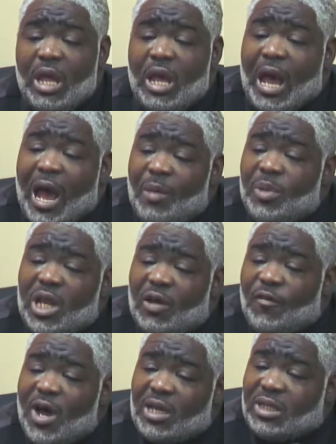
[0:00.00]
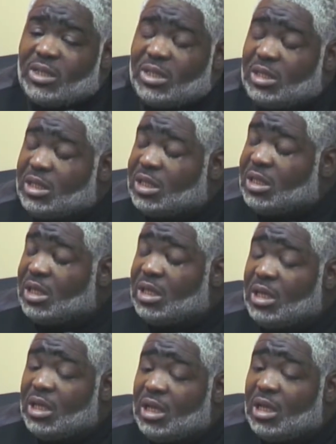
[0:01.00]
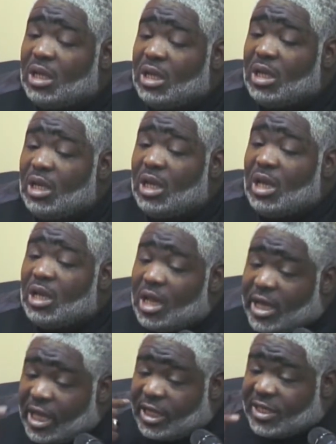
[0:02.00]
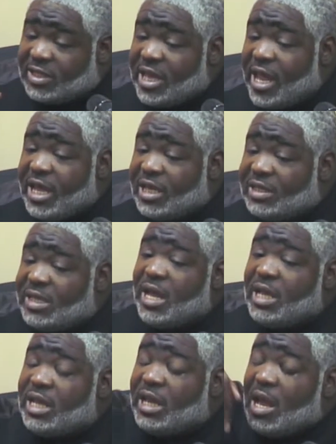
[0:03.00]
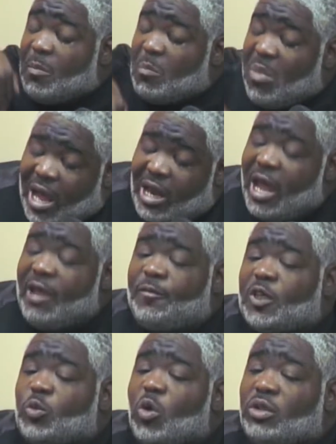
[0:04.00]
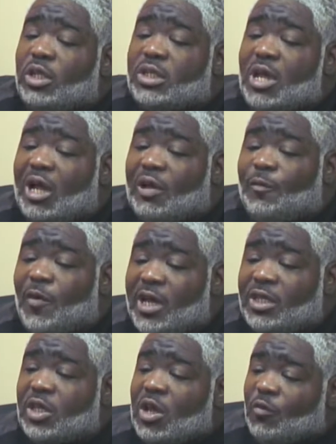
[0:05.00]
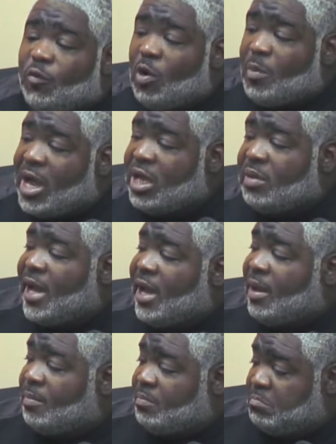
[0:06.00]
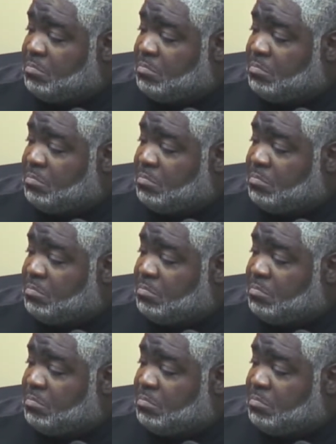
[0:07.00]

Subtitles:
How many of us look at this thing and say that my life is worth the sacrifice for my Imam?